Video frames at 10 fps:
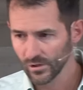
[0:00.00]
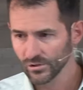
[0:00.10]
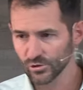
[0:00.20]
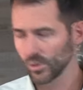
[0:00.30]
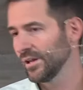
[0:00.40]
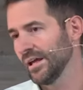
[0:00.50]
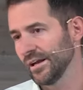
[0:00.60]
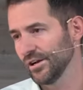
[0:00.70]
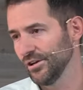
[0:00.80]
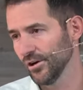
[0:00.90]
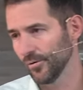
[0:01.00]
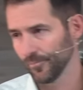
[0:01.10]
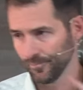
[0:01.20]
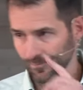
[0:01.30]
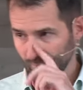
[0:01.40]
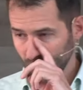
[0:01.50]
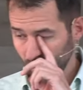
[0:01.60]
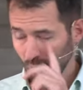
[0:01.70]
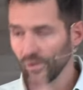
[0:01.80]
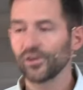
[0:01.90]
So, what are they going to do?
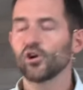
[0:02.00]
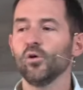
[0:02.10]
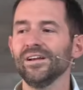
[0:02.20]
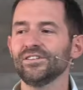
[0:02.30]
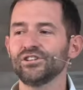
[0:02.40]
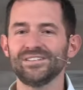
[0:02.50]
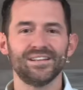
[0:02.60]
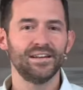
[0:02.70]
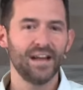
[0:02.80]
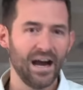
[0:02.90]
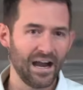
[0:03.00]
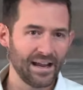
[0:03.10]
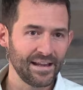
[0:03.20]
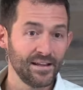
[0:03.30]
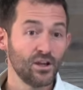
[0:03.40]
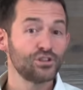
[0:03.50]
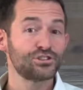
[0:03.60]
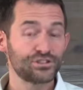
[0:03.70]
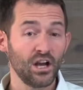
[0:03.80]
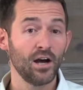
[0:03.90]
Well, they're going to deny
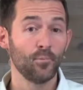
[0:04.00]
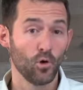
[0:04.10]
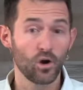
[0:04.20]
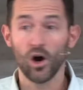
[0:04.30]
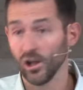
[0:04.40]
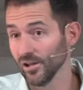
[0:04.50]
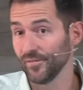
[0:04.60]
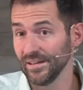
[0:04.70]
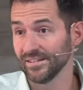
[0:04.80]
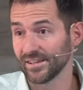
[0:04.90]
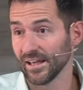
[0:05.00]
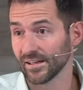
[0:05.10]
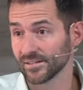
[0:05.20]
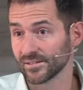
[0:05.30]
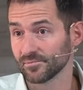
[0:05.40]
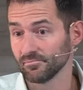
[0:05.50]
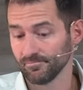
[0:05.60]
some or all of these things.